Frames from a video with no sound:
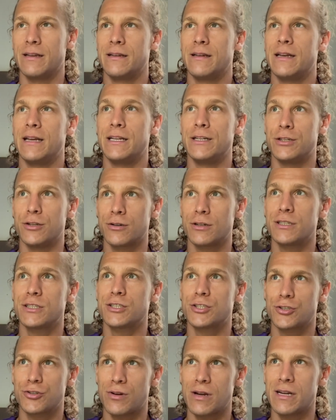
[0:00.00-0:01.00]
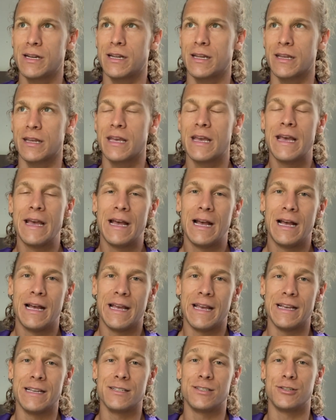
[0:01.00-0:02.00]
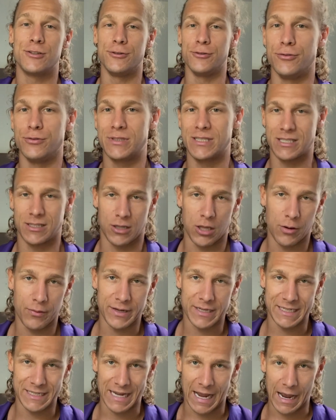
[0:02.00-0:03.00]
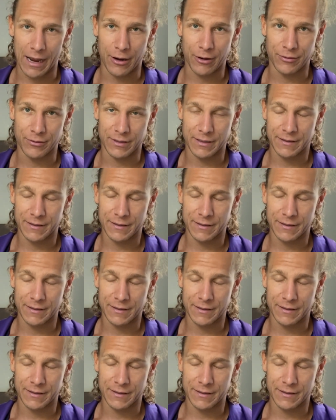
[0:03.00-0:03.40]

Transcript: endurance training, is to slow it down.